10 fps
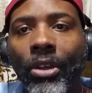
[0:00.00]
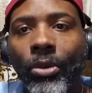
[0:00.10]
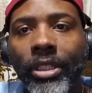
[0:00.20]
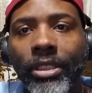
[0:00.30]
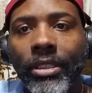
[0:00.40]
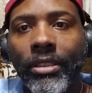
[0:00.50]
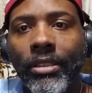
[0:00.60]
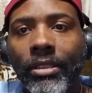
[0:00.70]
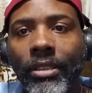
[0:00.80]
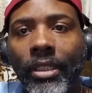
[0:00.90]
questions
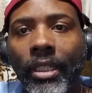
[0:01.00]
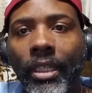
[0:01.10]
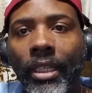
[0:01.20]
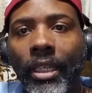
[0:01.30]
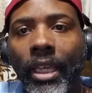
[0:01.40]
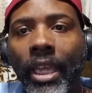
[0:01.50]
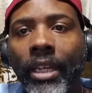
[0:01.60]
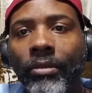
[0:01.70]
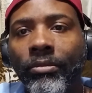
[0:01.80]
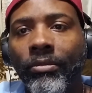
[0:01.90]

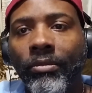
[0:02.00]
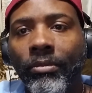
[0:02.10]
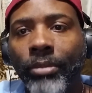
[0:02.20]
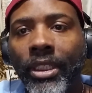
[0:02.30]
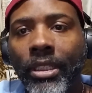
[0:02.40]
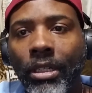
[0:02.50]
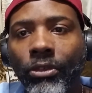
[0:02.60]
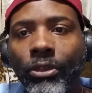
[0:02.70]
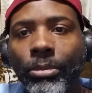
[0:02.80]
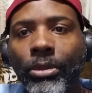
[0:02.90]
and be
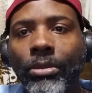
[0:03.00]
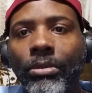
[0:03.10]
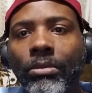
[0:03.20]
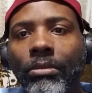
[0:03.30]
comfortable